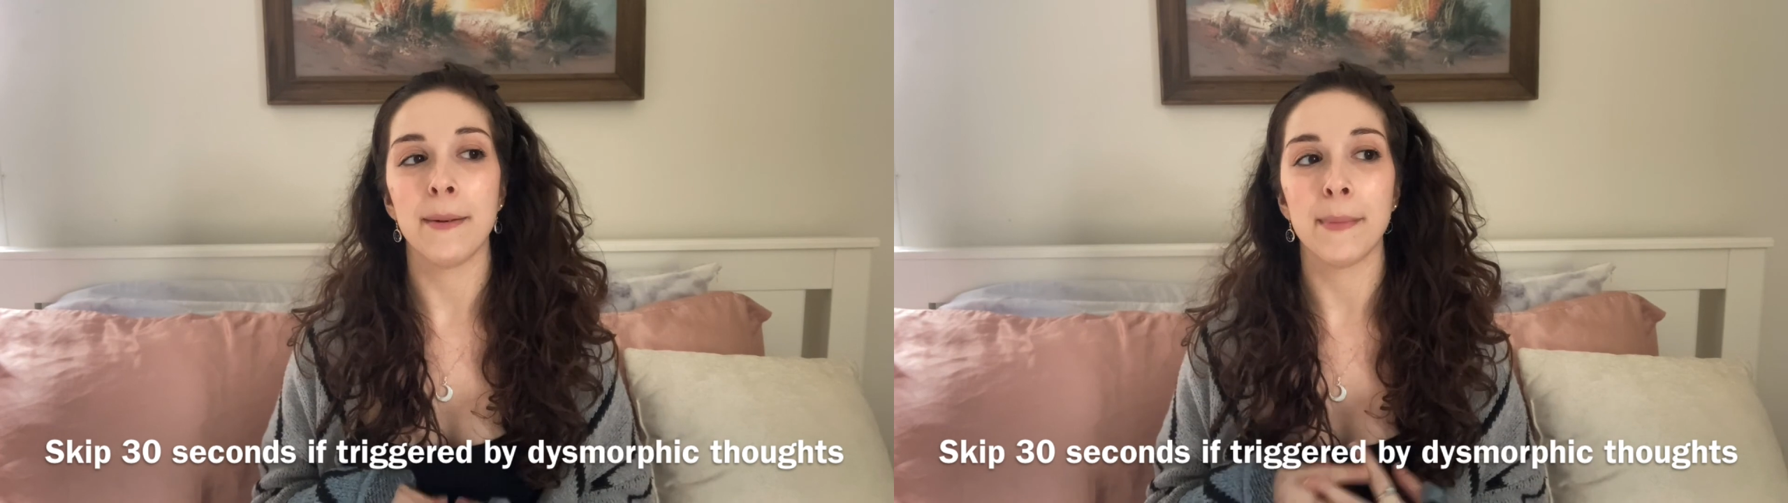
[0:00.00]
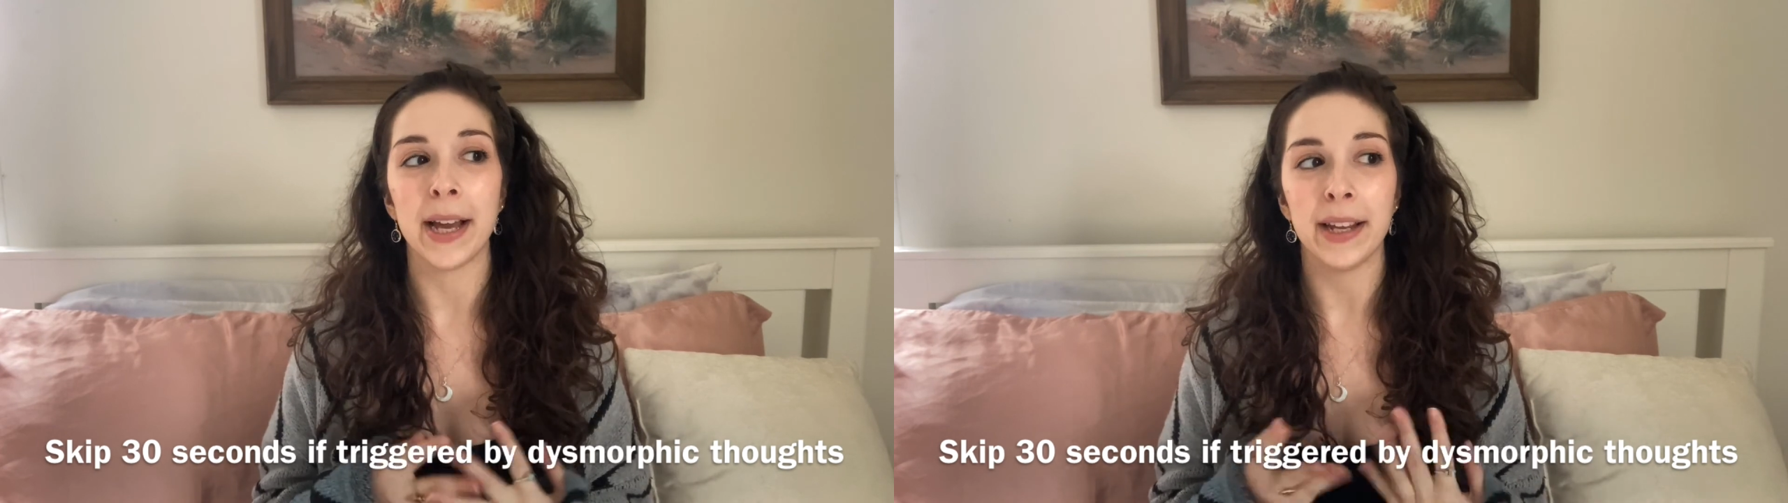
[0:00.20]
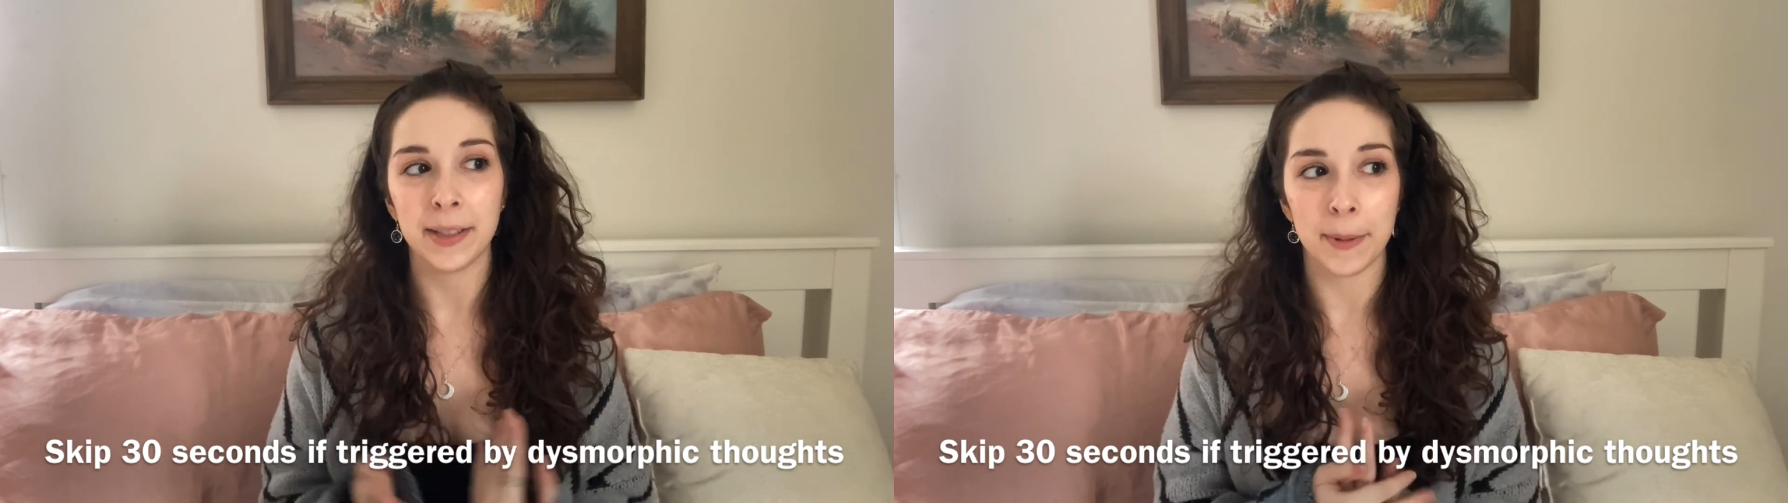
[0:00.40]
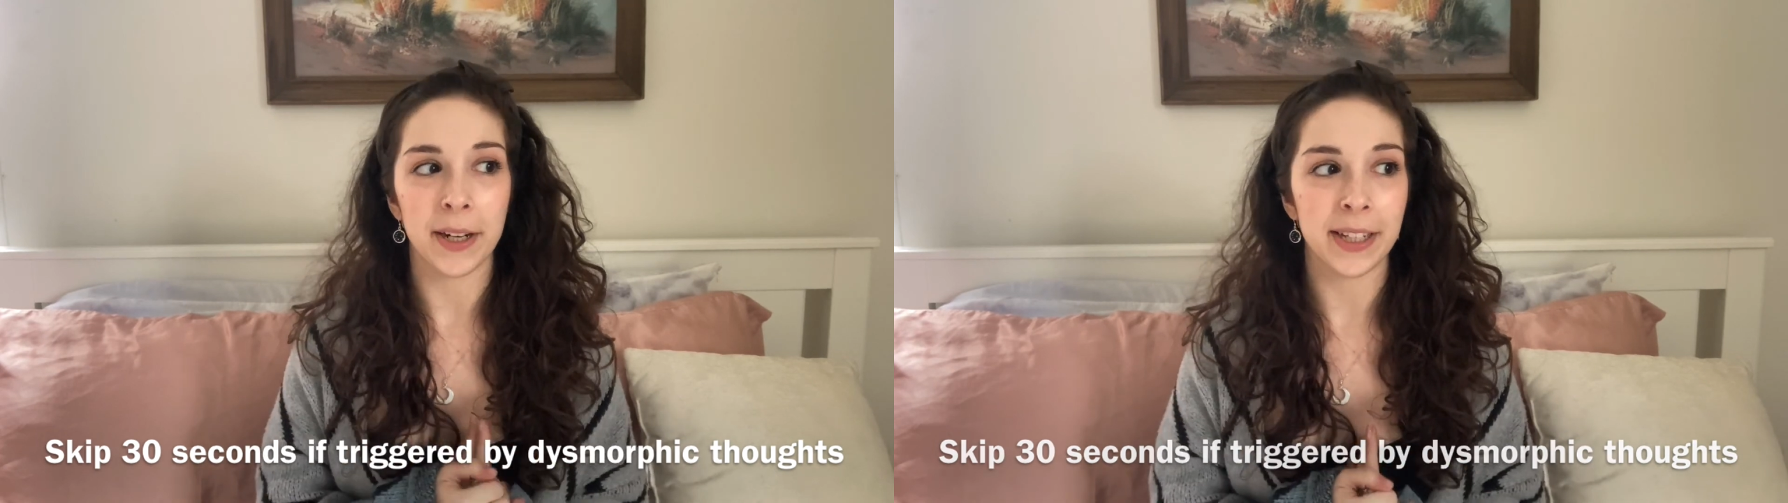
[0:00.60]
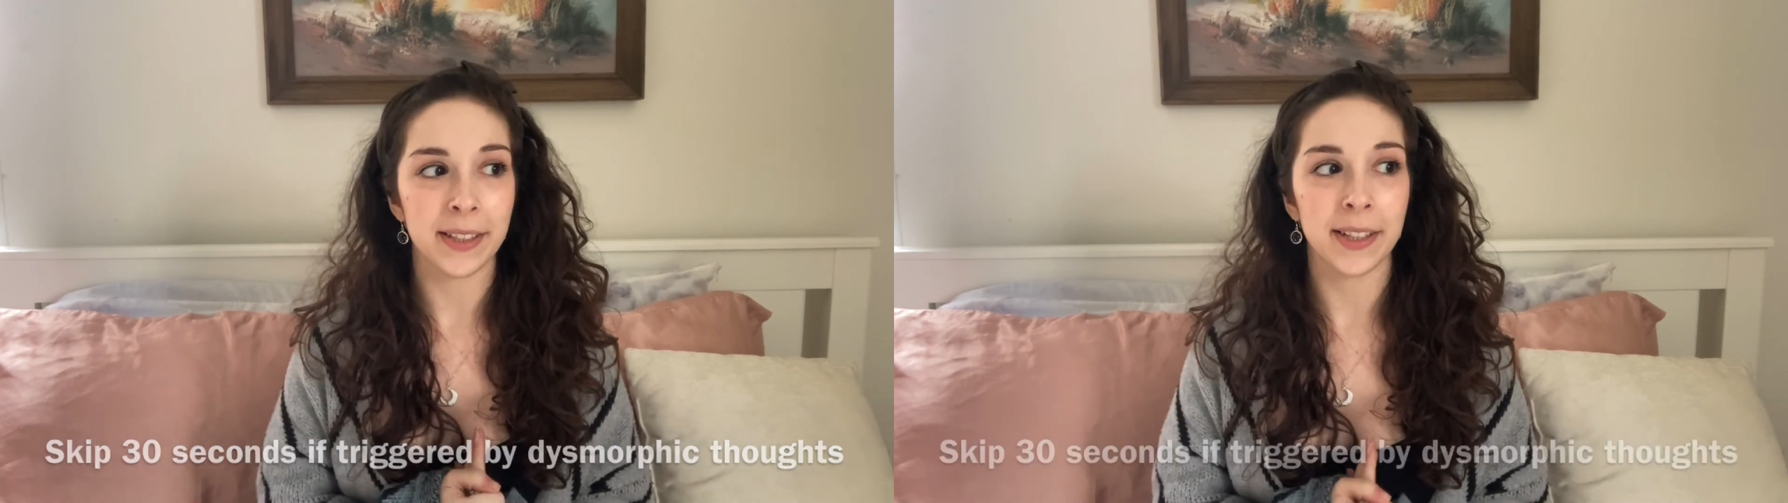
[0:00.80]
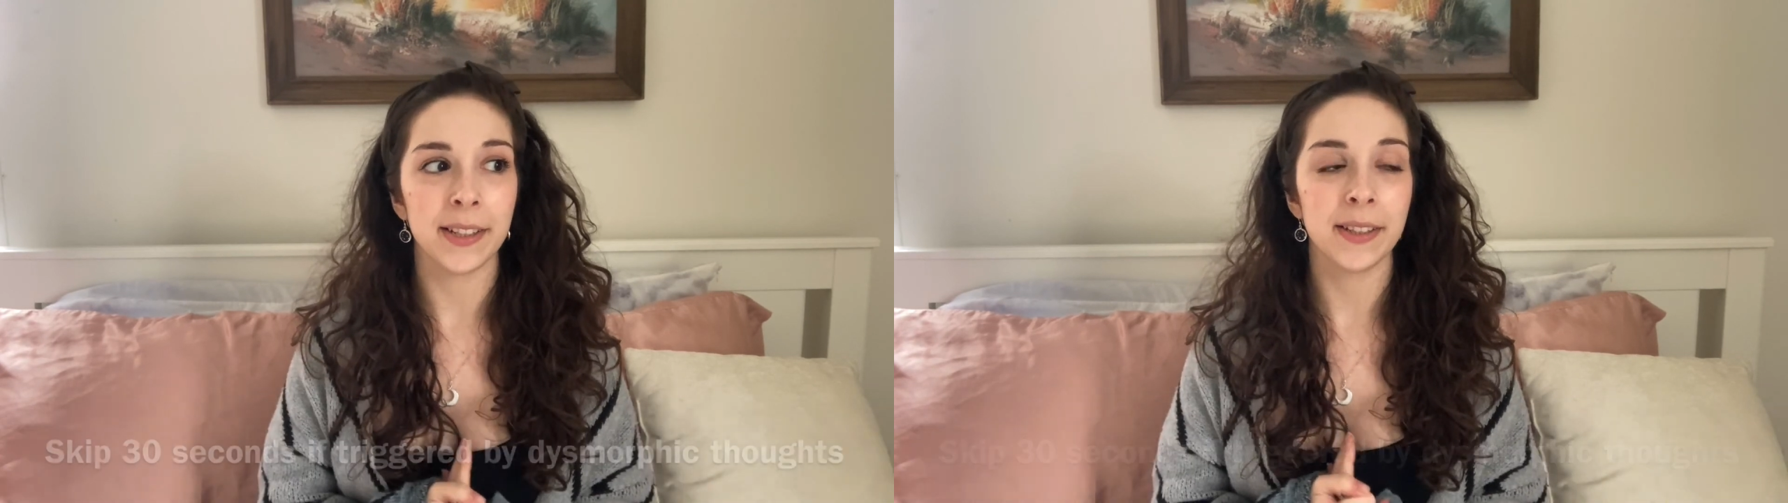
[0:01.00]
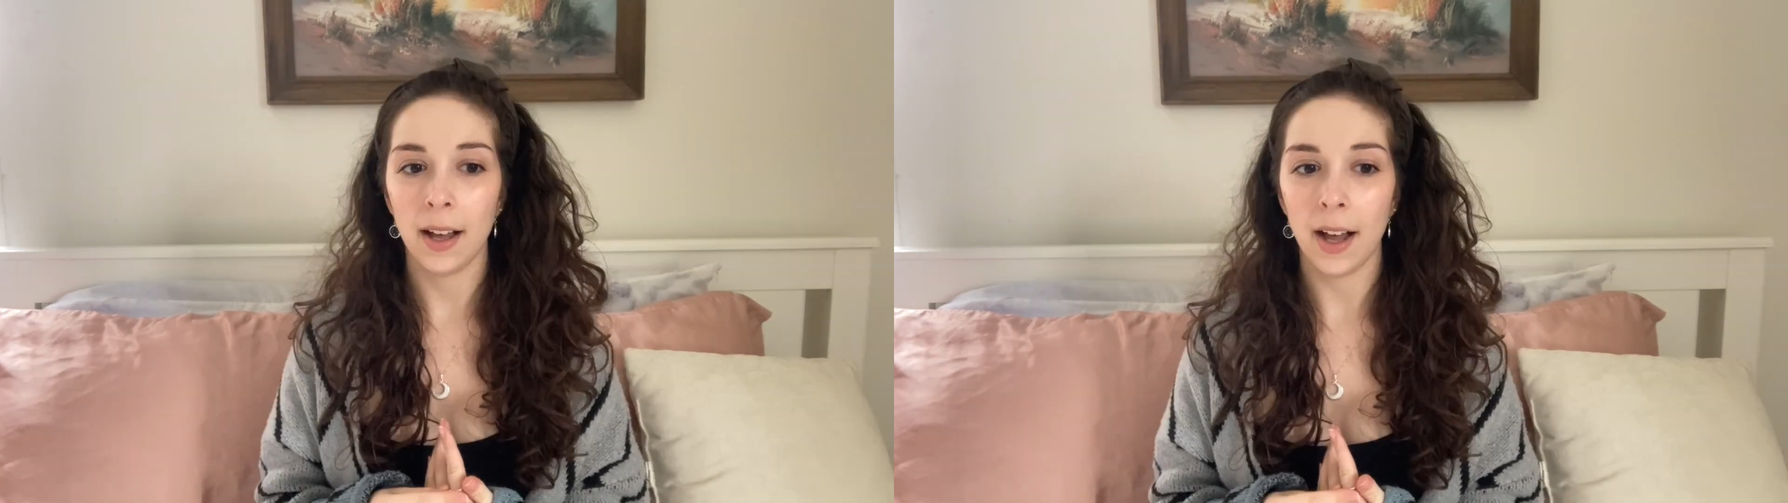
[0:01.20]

my experiences.